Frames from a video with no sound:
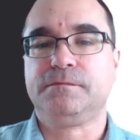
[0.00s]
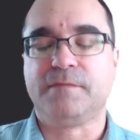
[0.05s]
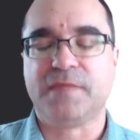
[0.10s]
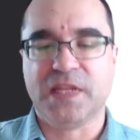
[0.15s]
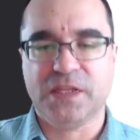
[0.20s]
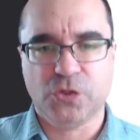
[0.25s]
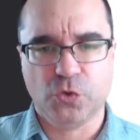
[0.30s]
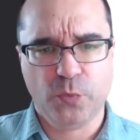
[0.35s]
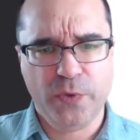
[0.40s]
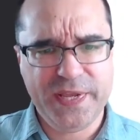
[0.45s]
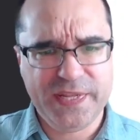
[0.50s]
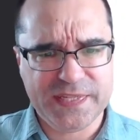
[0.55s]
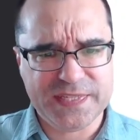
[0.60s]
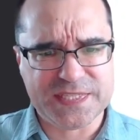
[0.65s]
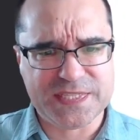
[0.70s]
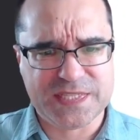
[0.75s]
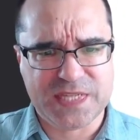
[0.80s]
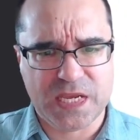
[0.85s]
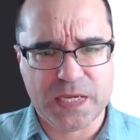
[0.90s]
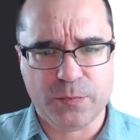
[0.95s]
The way this
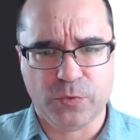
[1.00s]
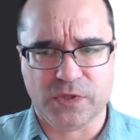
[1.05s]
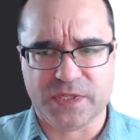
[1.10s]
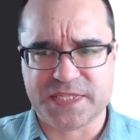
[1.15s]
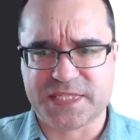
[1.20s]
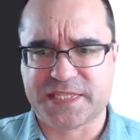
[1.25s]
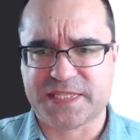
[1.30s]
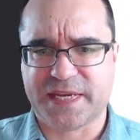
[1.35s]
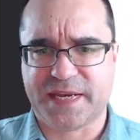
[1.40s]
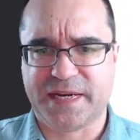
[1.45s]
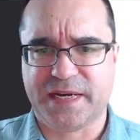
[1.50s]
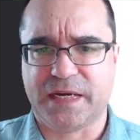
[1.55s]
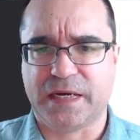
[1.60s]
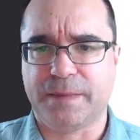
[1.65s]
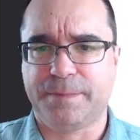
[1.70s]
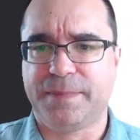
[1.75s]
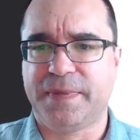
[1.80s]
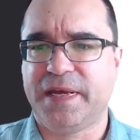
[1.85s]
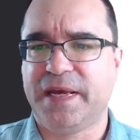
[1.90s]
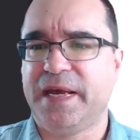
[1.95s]
table is set
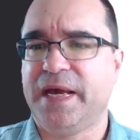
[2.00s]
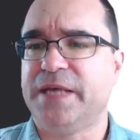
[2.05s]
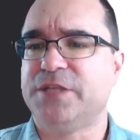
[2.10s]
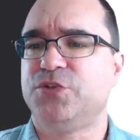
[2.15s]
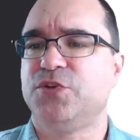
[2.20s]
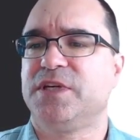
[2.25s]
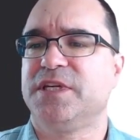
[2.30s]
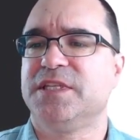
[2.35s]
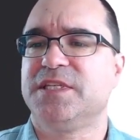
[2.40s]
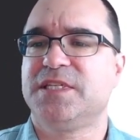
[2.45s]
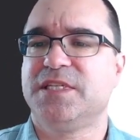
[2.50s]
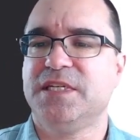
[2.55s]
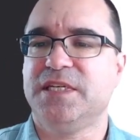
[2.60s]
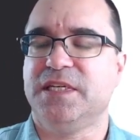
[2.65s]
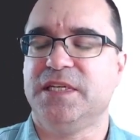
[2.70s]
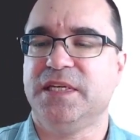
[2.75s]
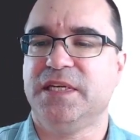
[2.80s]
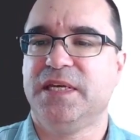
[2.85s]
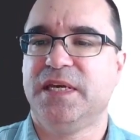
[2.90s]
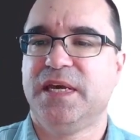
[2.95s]
up, as you can
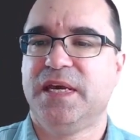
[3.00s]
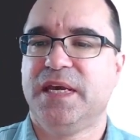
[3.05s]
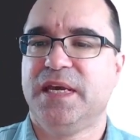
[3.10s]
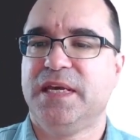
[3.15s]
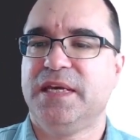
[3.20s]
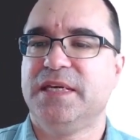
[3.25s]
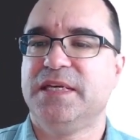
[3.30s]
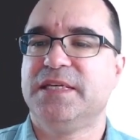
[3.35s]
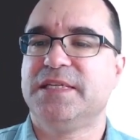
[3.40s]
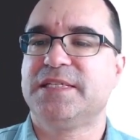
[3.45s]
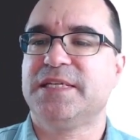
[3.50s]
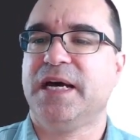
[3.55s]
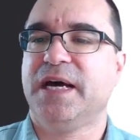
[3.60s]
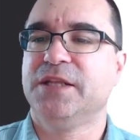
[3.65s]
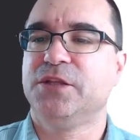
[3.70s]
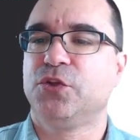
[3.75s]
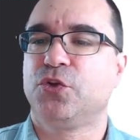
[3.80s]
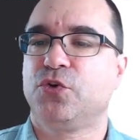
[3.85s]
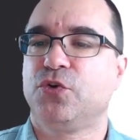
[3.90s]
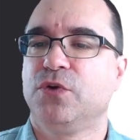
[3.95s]
see, is
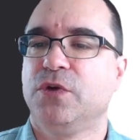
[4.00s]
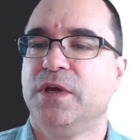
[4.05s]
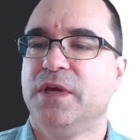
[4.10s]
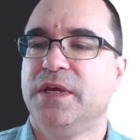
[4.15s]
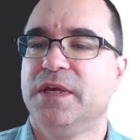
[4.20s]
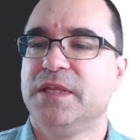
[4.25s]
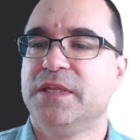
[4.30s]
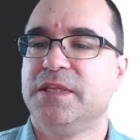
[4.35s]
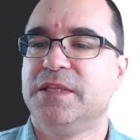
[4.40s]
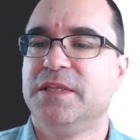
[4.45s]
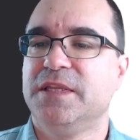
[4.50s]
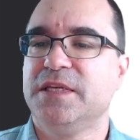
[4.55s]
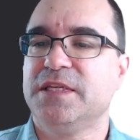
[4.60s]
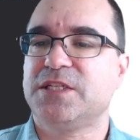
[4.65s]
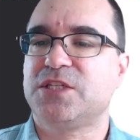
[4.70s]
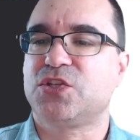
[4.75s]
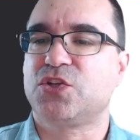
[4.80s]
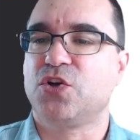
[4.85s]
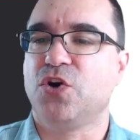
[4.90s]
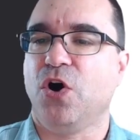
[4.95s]
under
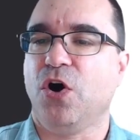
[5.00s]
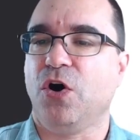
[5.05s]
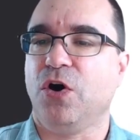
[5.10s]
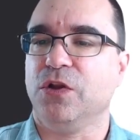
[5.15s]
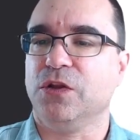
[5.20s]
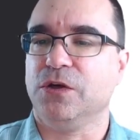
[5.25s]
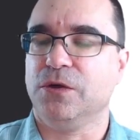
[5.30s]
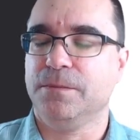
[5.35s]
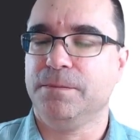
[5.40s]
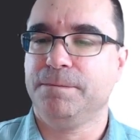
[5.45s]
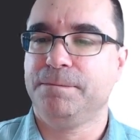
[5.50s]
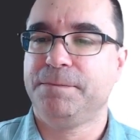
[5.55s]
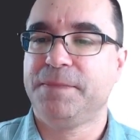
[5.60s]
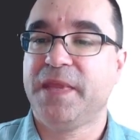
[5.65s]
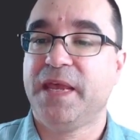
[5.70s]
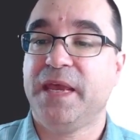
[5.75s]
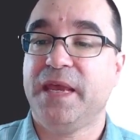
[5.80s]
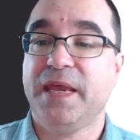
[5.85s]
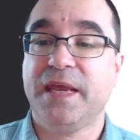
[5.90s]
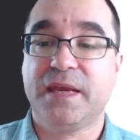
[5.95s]
this column,
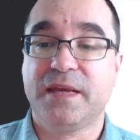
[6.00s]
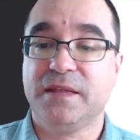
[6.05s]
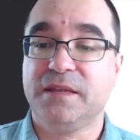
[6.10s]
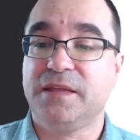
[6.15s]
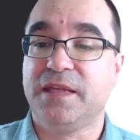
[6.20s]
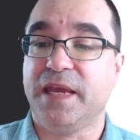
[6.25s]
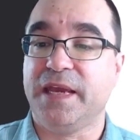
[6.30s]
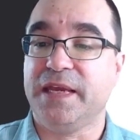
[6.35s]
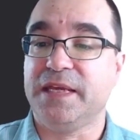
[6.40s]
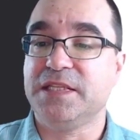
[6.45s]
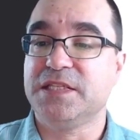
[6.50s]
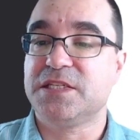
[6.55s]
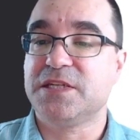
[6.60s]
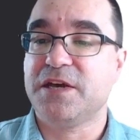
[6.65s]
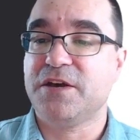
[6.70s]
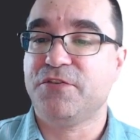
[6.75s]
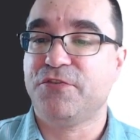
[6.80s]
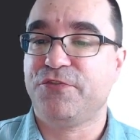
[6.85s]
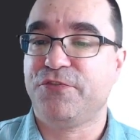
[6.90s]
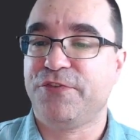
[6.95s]
it contains
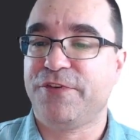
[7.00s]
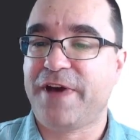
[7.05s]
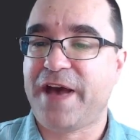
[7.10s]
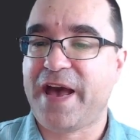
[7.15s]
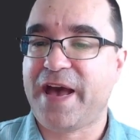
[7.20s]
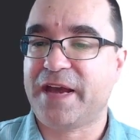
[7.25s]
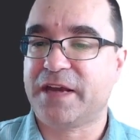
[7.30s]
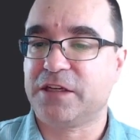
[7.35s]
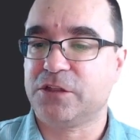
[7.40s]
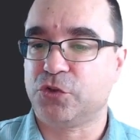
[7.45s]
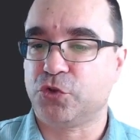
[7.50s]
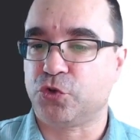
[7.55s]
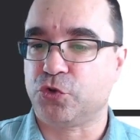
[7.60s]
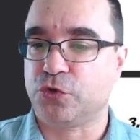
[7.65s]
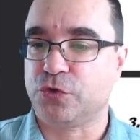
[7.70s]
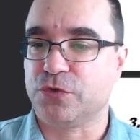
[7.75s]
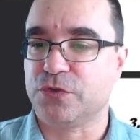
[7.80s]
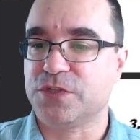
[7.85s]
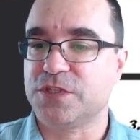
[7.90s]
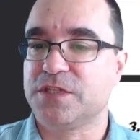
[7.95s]

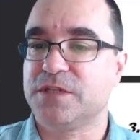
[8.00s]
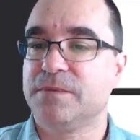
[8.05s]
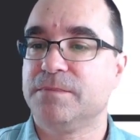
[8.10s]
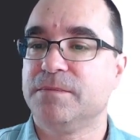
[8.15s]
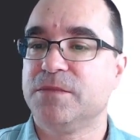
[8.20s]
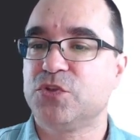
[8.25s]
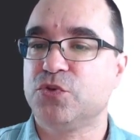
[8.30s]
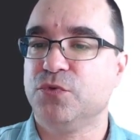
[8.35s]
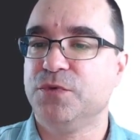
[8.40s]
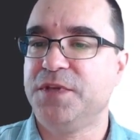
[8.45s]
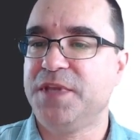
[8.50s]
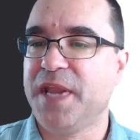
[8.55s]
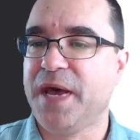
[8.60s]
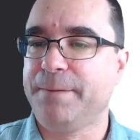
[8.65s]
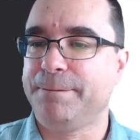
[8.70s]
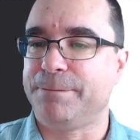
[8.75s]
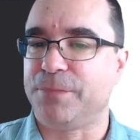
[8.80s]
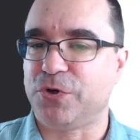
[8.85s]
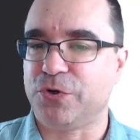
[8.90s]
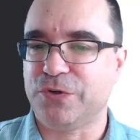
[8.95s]
factors, so
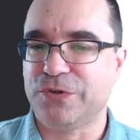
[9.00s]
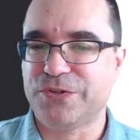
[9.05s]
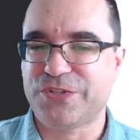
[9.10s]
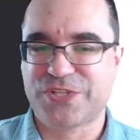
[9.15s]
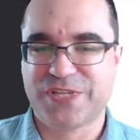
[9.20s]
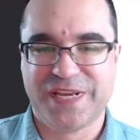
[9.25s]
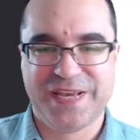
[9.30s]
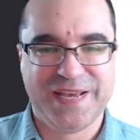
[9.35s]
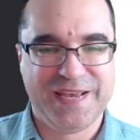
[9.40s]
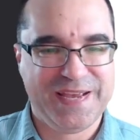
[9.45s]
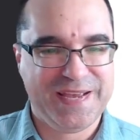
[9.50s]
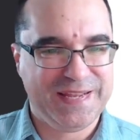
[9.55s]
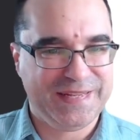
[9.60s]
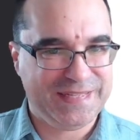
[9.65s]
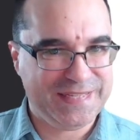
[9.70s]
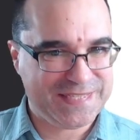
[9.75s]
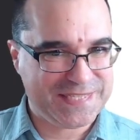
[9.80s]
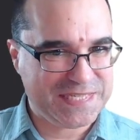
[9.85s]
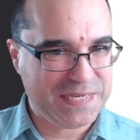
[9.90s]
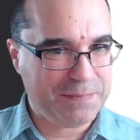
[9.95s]
numbers
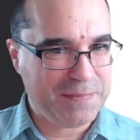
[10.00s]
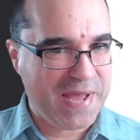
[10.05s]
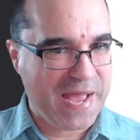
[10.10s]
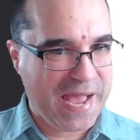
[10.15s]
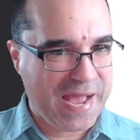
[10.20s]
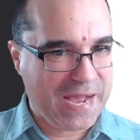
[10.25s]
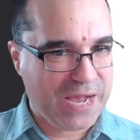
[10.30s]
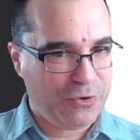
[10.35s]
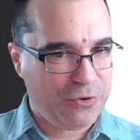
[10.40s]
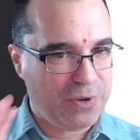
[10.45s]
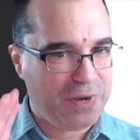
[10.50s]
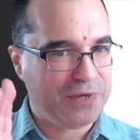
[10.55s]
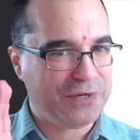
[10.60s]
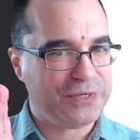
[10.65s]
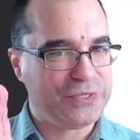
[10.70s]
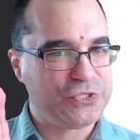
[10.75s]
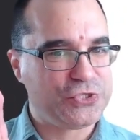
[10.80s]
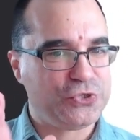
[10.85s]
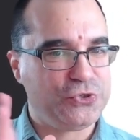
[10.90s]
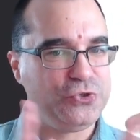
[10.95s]
that somehow, I'm going
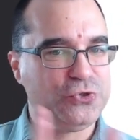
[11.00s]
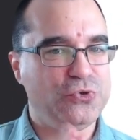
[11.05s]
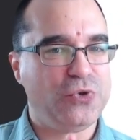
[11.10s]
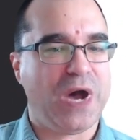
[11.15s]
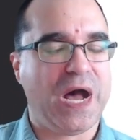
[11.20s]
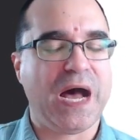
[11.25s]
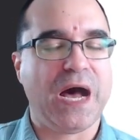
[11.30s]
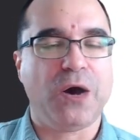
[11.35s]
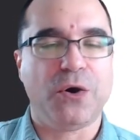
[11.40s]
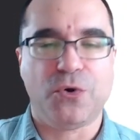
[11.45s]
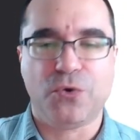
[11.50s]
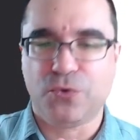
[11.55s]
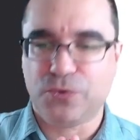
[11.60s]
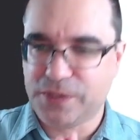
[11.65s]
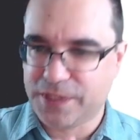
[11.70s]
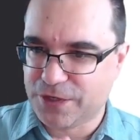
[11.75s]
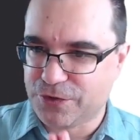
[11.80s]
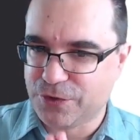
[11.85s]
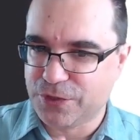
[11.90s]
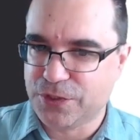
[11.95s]
to show you how
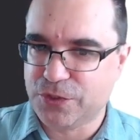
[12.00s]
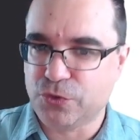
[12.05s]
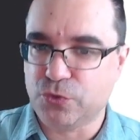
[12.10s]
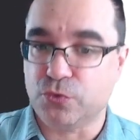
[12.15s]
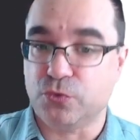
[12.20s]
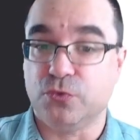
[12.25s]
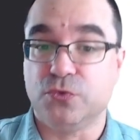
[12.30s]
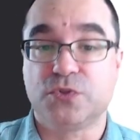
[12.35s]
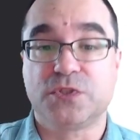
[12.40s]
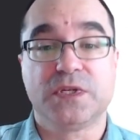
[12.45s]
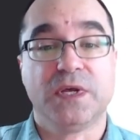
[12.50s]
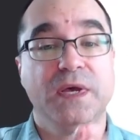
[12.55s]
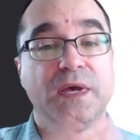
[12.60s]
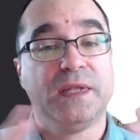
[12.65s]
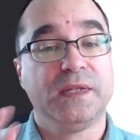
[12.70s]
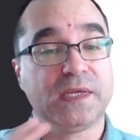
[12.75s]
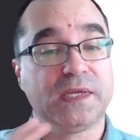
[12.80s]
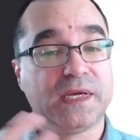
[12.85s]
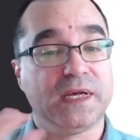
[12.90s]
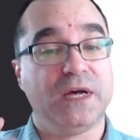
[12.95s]
they're used
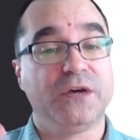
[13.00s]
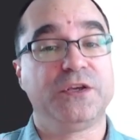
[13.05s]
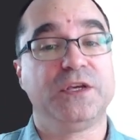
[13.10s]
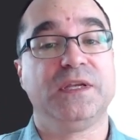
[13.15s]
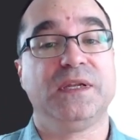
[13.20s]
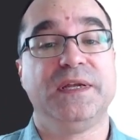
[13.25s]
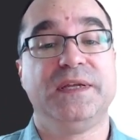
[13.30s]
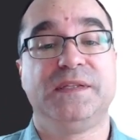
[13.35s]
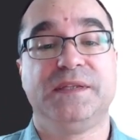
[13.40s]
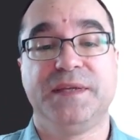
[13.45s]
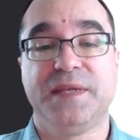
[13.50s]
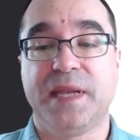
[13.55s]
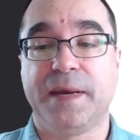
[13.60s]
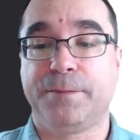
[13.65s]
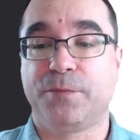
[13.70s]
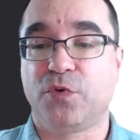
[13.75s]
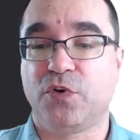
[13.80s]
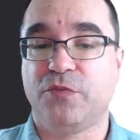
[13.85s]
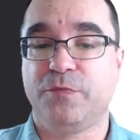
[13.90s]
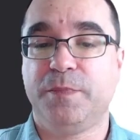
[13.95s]
to calculate the
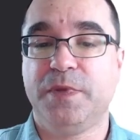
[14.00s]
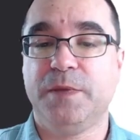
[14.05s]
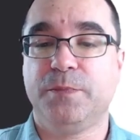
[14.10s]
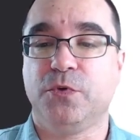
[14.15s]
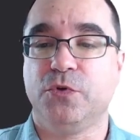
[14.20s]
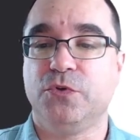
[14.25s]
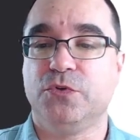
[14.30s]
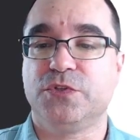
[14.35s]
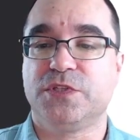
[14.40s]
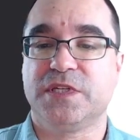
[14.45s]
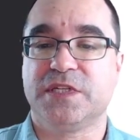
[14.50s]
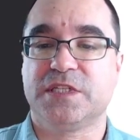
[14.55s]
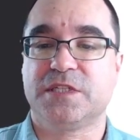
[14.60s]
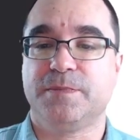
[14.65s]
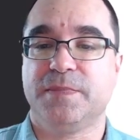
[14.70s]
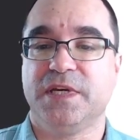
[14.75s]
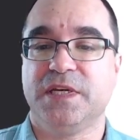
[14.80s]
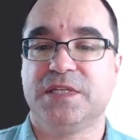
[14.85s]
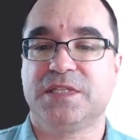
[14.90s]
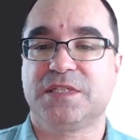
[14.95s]
number of people using a
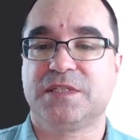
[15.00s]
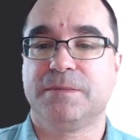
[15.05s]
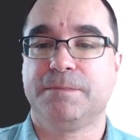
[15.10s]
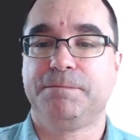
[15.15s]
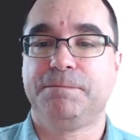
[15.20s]
space.